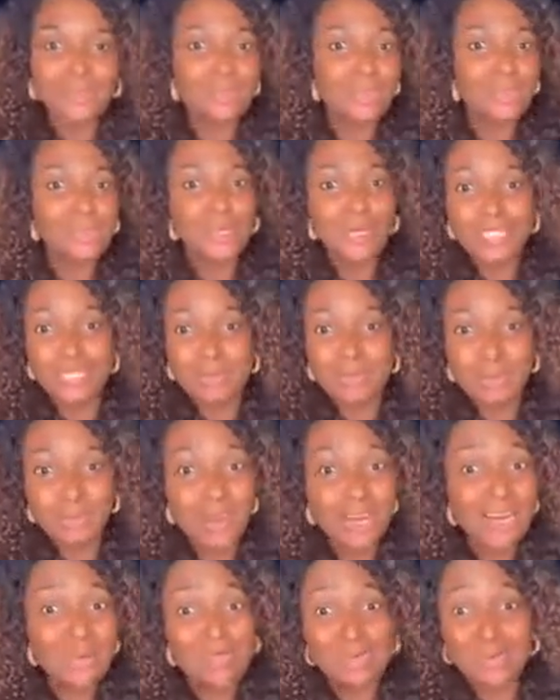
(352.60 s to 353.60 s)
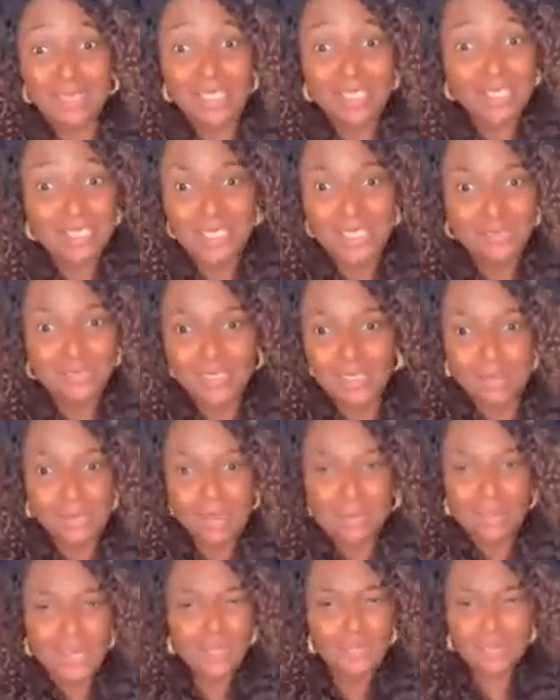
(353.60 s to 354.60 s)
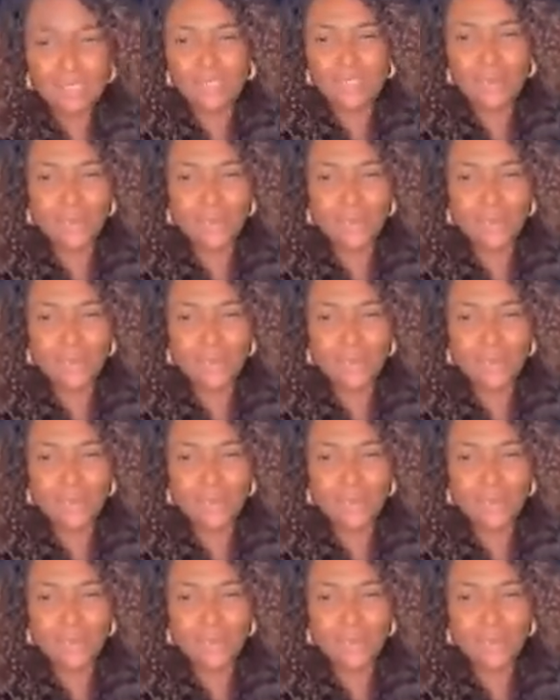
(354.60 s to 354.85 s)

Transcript: But trust me, while I was watching the television, my mind was not